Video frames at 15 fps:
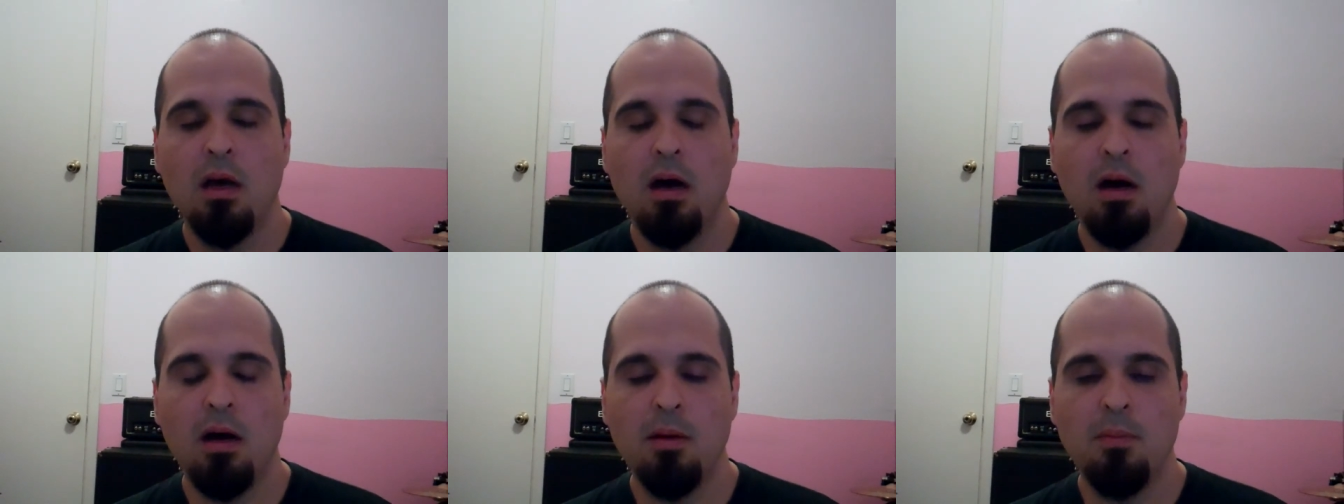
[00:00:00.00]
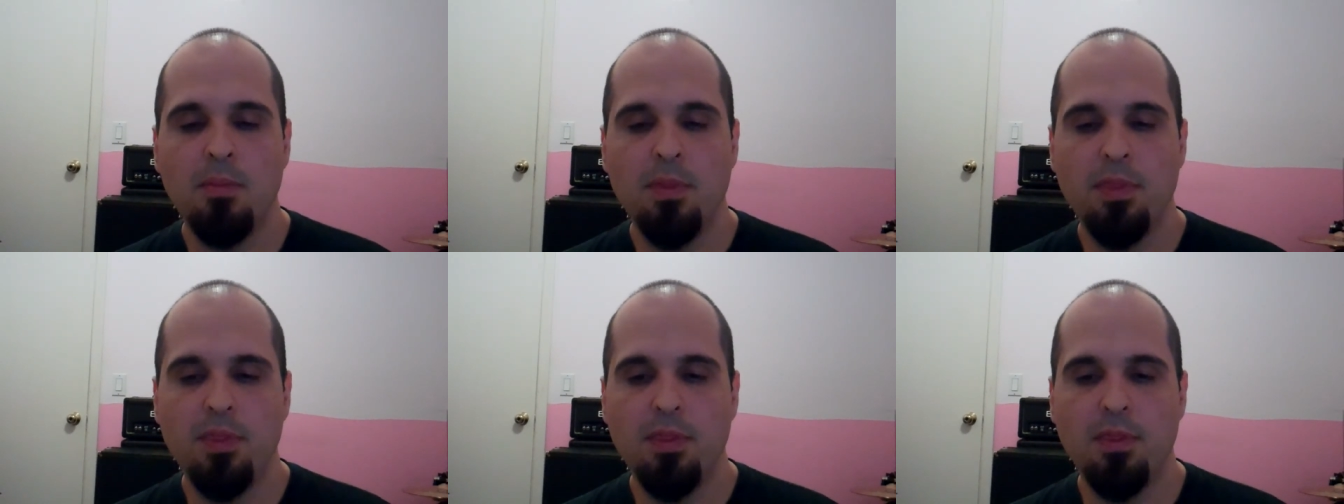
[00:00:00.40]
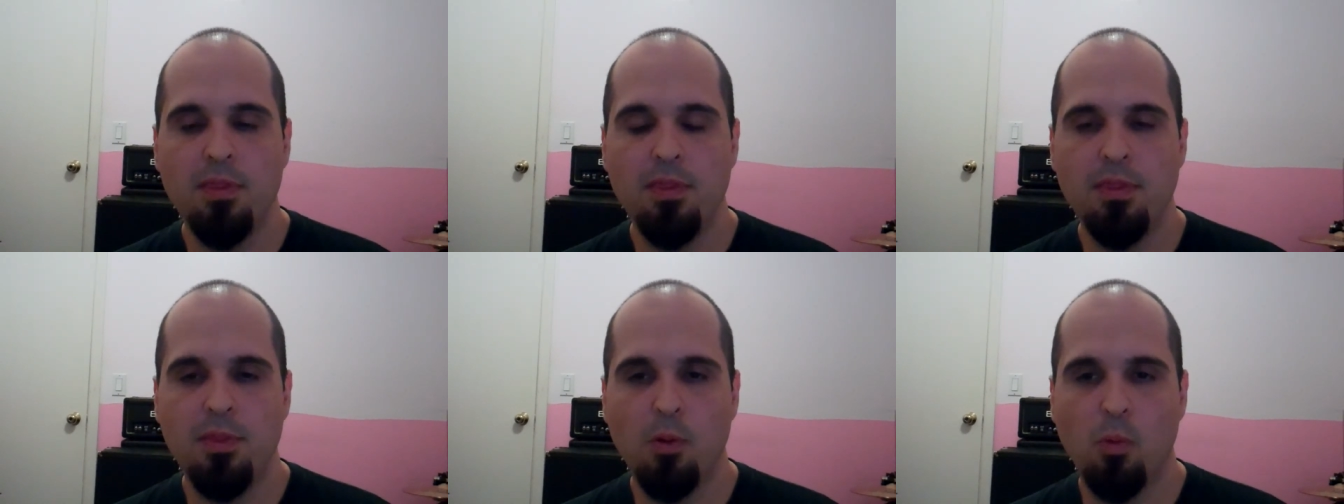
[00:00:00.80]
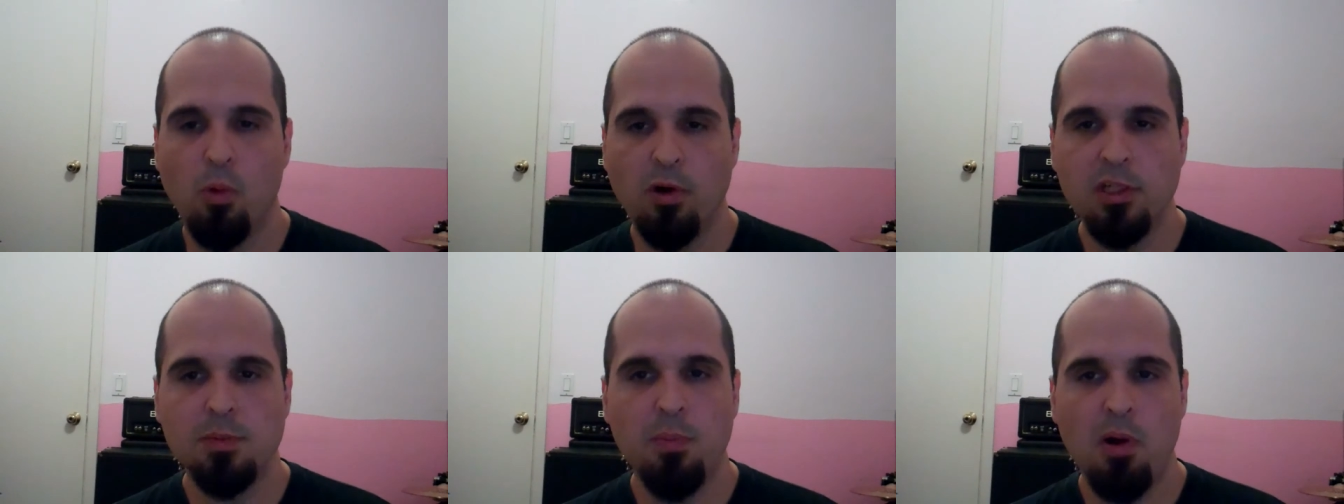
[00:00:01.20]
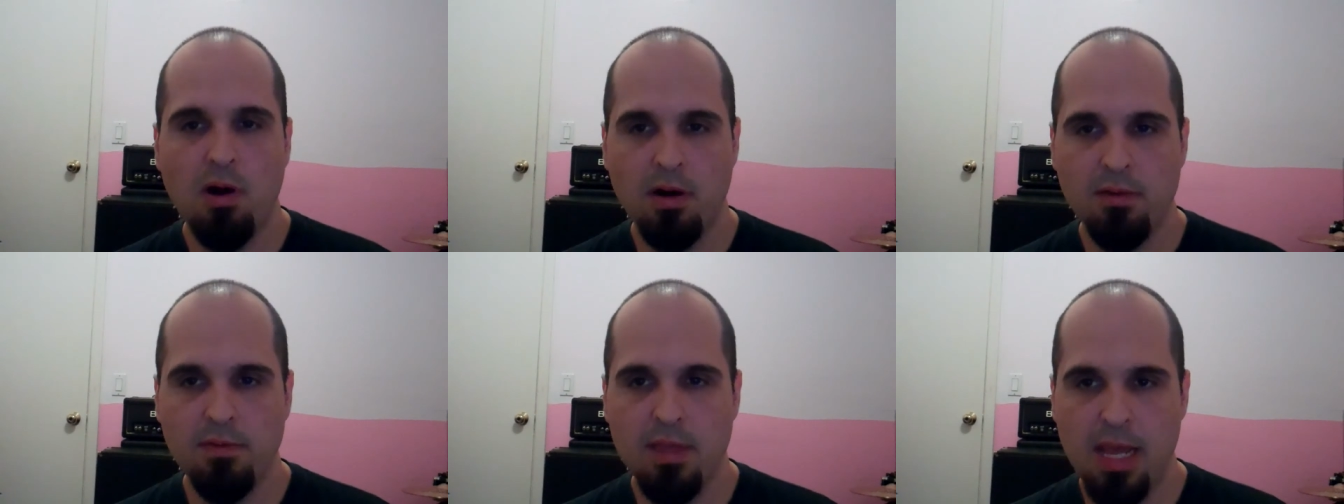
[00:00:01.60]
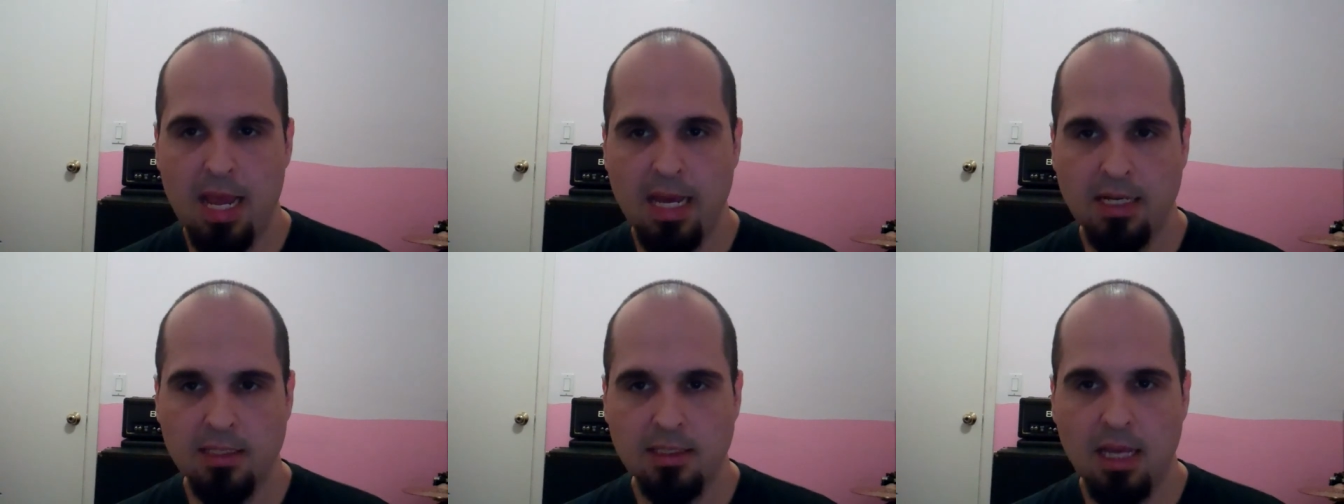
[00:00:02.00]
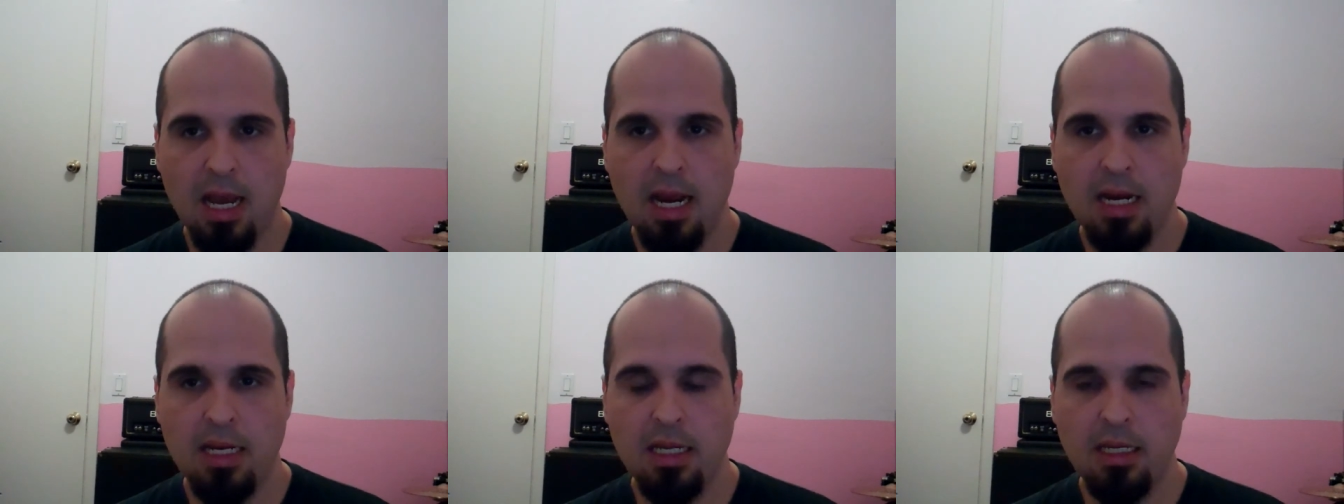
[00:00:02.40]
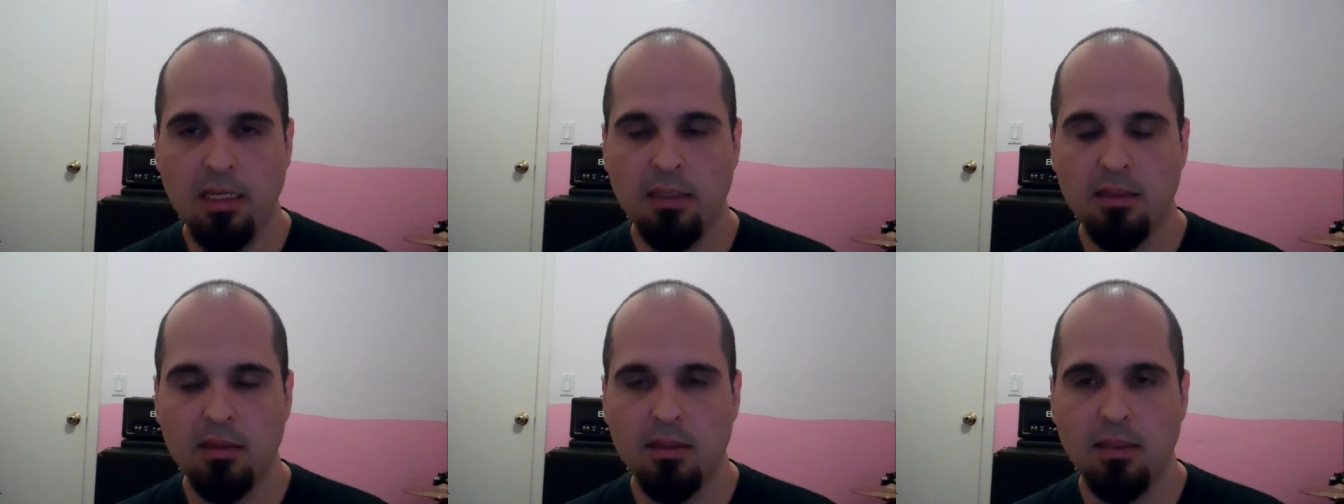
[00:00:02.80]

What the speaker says: The worst part of the anxiety